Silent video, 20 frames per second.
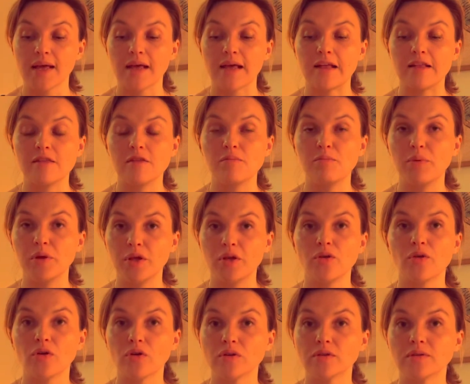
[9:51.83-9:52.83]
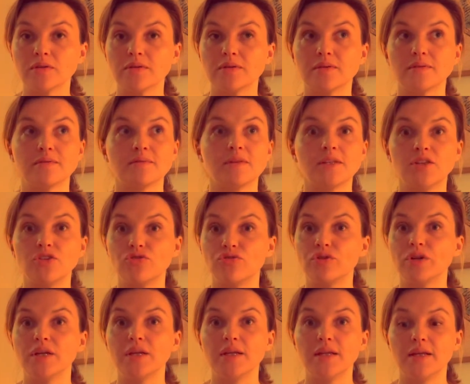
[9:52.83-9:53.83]
It's beyond the
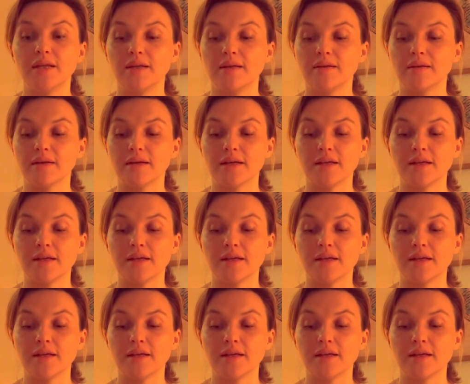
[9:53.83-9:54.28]
3D,